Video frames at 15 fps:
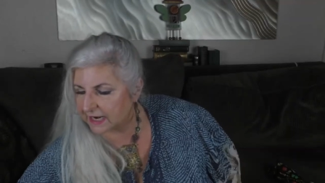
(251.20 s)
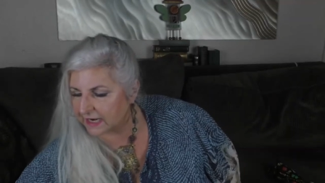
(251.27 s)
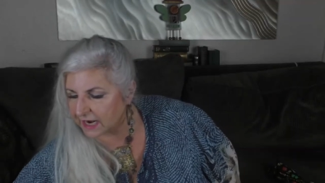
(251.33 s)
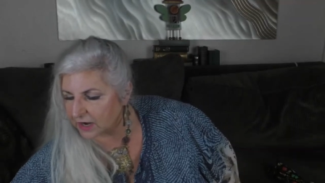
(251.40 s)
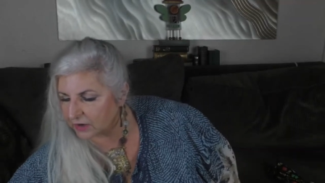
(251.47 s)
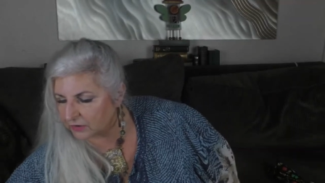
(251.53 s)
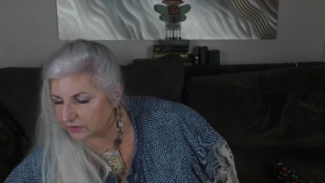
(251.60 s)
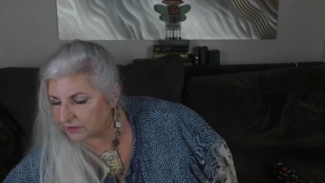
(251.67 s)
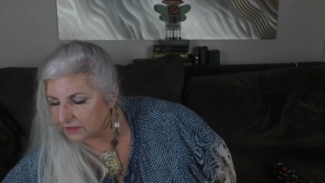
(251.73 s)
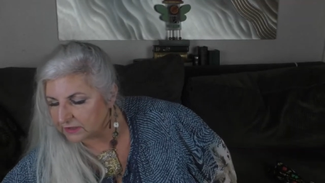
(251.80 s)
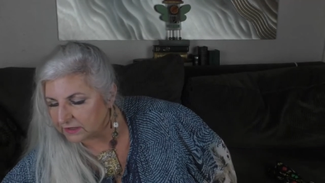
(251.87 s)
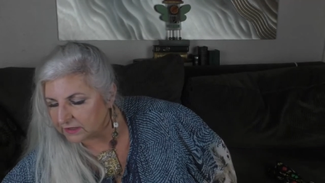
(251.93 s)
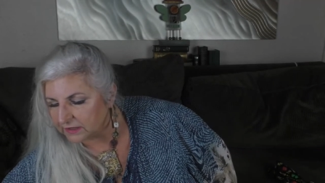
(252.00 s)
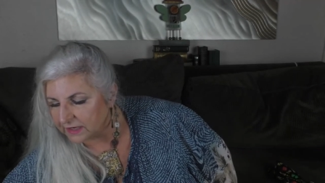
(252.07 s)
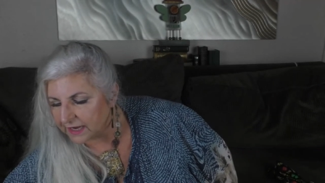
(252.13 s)
out,
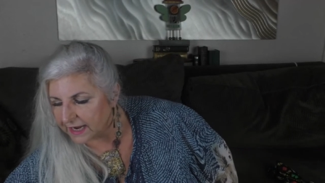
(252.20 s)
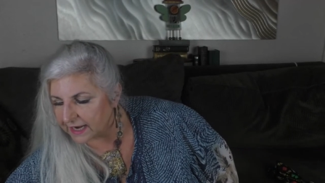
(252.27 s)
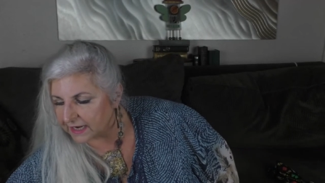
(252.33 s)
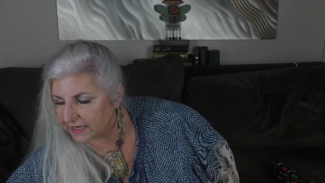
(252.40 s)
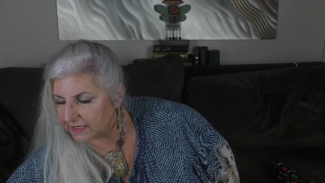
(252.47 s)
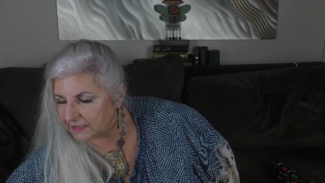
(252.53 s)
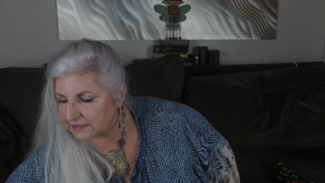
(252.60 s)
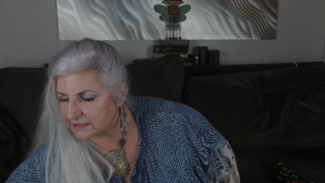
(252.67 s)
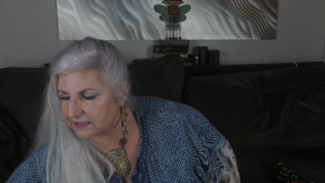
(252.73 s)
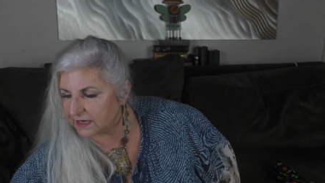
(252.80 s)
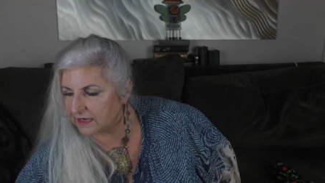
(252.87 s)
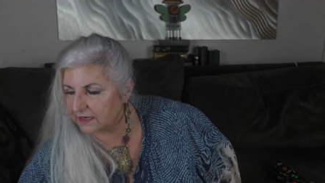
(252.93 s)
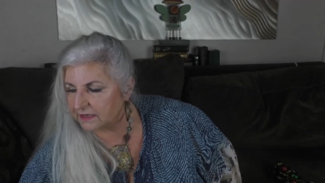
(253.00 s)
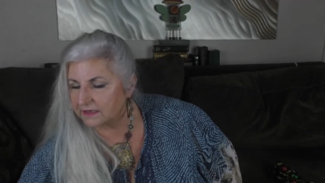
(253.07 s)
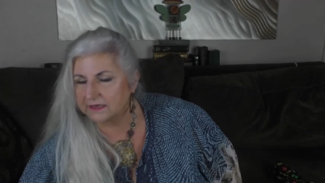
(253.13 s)
and
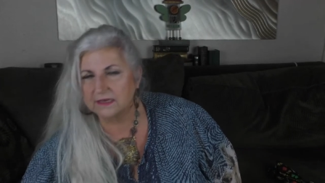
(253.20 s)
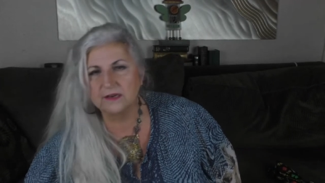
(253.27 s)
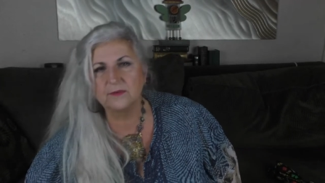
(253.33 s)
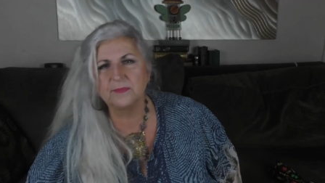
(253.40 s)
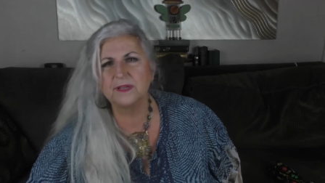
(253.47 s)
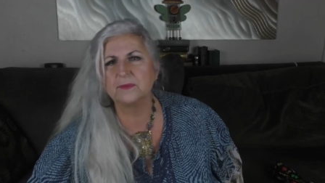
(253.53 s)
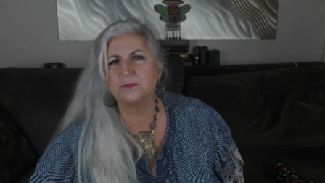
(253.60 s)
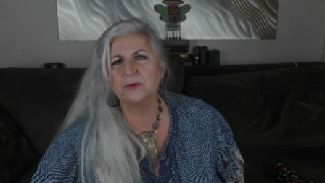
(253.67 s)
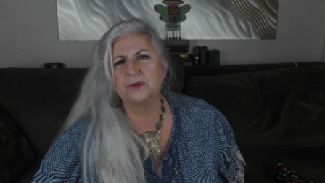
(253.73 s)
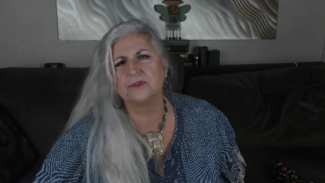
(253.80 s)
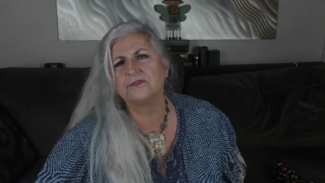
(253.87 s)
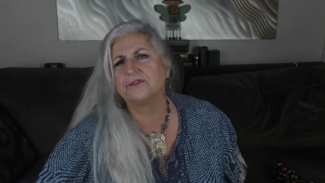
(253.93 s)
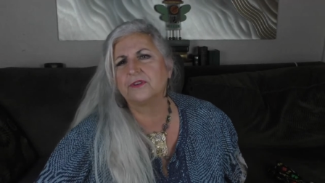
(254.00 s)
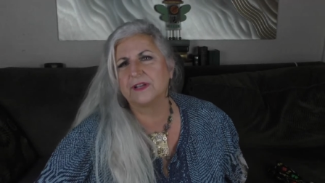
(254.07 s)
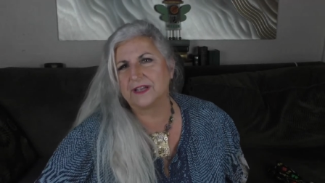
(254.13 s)
it'll be a
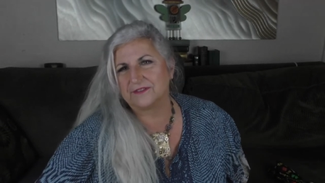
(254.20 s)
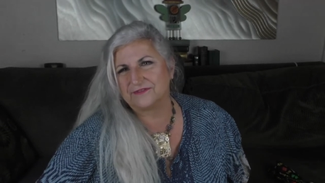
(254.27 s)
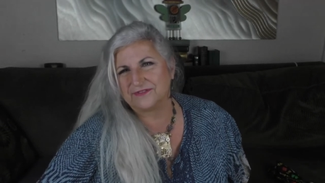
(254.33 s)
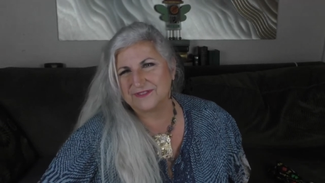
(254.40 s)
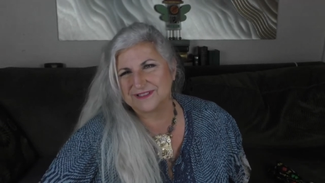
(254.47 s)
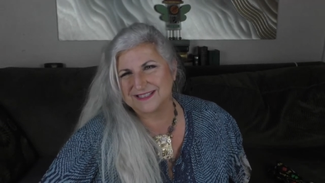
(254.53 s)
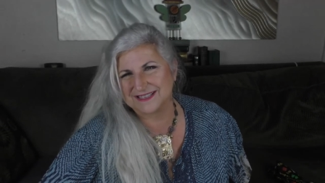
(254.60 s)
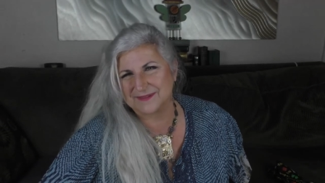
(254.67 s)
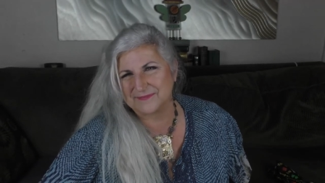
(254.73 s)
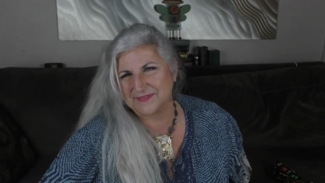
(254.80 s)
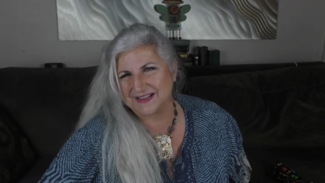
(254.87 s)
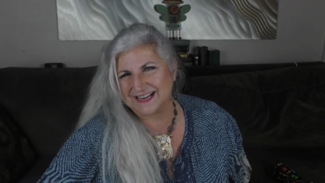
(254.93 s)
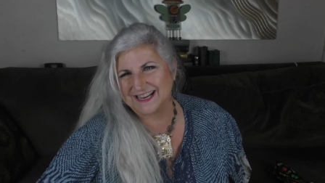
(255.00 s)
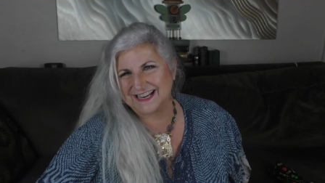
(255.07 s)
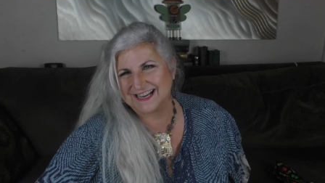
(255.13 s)
beautiful gift for
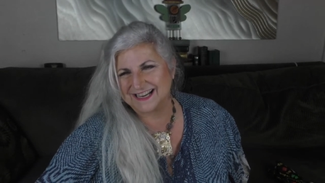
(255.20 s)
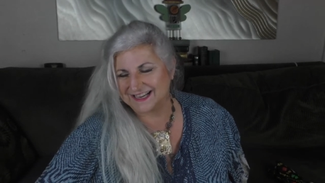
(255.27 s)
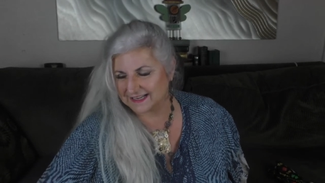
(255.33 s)
somebody.